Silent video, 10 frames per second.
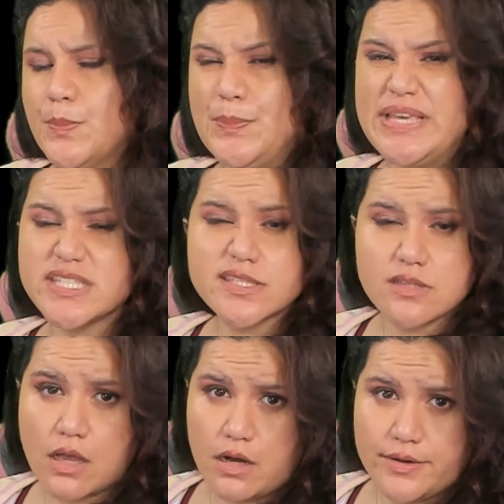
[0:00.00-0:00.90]

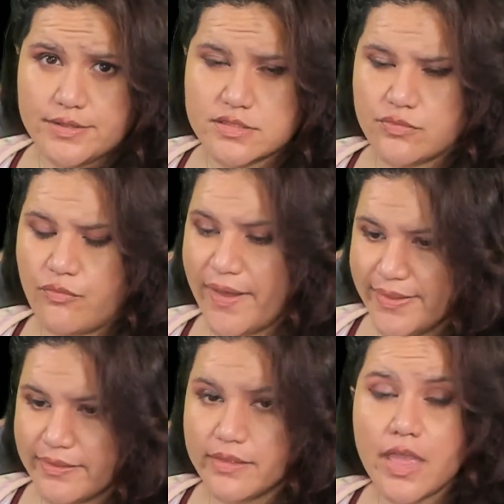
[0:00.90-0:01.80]
Beastars,
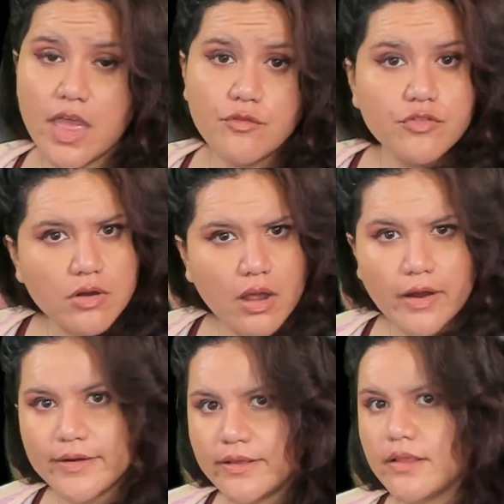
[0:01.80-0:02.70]
Violet
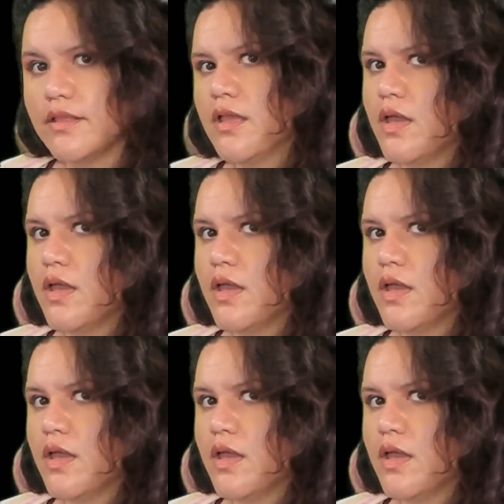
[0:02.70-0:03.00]
Evergarden,